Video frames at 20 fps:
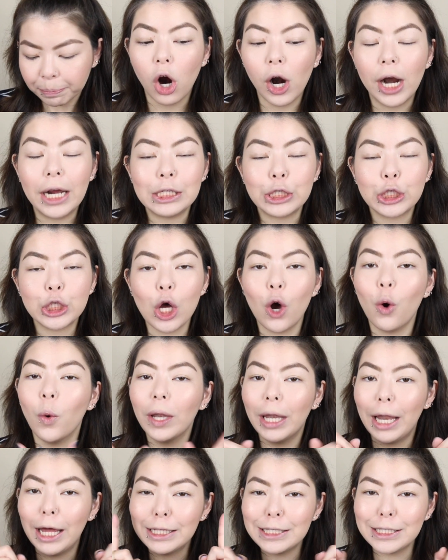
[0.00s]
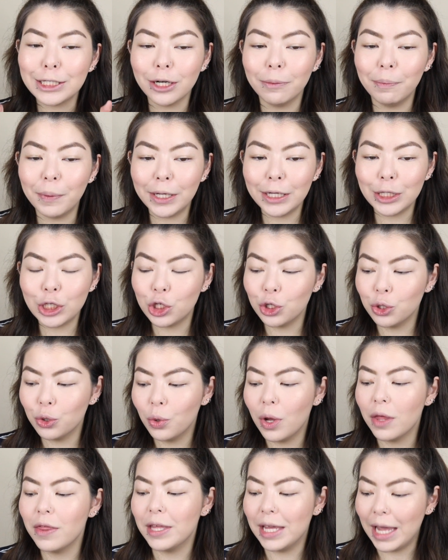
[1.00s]
All right, so let's jump
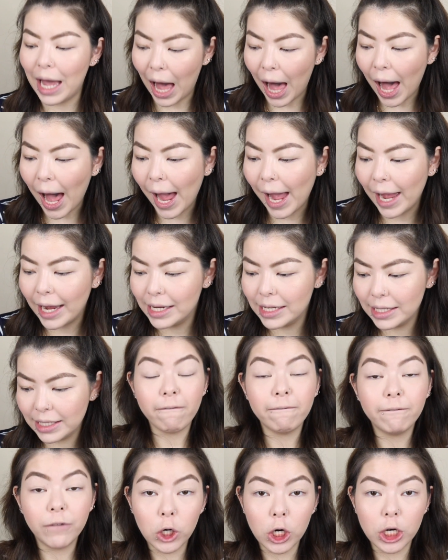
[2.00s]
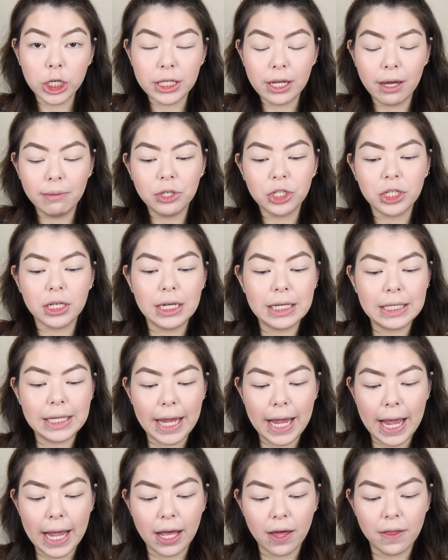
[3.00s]
into the eyes. First, I'm just gonna
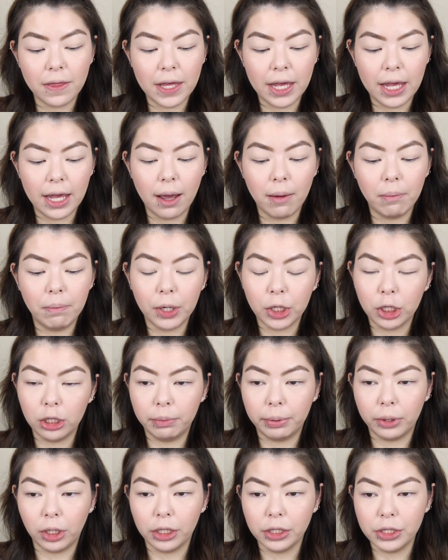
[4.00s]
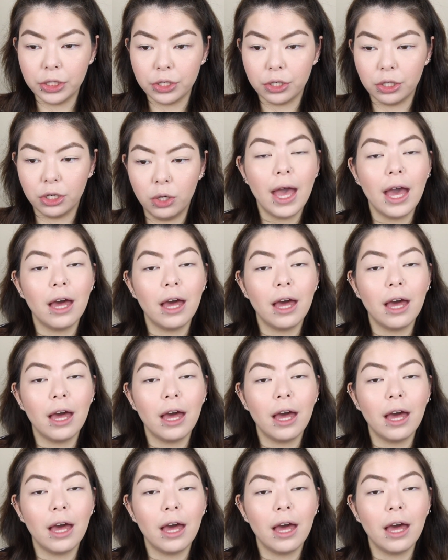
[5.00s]
take the butter bronzer.